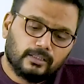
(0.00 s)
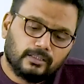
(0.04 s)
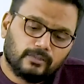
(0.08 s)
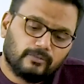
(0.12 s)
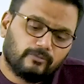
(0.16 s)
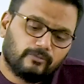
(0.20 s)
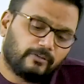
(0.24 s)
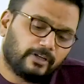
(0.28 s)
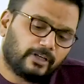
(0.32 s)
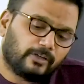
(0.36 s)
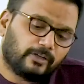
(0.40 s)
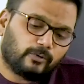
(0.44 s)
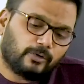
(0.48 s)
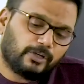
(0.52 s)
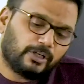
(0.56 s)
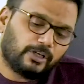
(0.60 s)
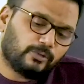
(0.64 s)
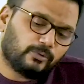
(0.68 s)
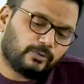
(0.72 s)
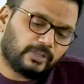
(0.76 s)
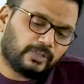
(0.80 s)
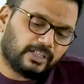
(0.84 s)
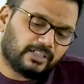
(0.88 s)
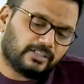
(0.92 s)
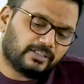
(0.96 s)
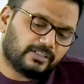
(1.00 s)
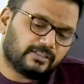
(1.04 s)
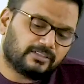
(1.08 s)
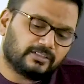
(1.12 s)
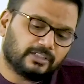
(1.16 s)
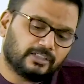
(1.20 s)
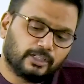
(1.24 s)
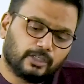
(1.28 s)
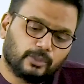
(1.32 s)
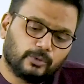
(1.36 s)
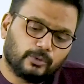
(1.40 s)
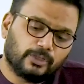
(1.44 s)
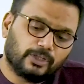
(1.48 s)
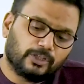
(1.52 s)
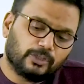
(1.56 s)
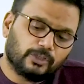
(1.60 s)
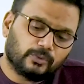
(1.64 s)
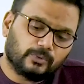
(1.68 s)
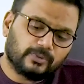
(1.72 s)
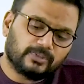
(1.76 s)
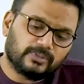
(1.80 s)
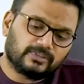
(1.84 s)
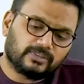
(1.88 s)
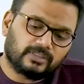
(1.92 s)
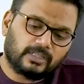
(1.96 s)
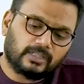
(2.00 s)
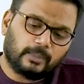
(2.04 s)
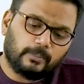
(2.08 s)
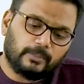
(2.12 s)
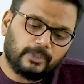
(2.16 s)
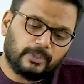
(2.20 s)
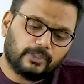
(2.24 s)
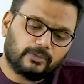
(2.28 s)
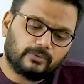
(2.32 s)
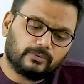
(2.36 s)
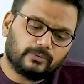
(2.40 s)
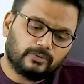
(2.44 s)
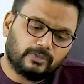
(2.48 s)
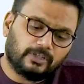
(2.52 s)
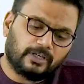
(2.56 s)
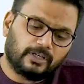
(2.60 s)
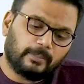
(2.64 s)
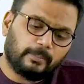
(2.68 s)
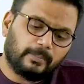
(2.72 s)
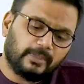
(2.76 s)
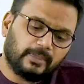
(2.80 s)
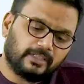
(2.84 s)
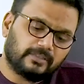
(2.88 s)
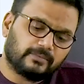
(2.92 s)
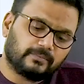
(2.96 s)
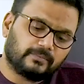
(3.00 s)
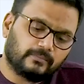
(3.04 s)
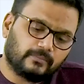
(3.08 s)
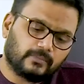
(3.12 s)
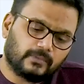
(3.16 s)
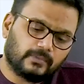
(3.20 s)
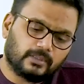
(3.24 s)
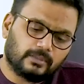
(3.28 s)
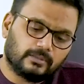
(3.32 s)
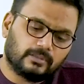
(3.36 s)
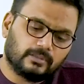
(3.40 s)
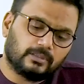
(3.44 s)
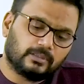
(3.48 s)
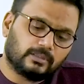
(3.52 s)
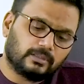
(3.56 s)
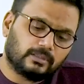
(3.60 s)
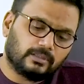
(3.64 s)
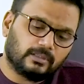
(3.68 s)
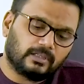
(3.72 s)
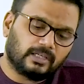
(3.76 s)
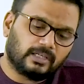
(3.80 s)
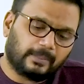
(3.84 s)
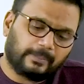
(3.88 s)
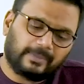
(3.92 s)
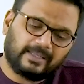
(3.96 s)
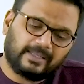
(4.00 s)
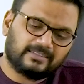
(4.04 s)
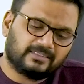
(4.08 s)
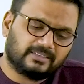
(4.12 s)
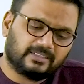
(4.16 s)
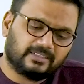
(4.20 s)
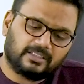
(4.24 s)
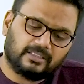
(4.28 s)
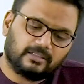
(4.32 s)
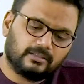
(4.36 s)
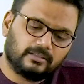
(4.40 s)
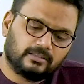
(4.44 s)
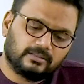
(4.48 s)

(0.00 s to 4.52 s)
where 22 nations, including US, commit to tripling the capacity.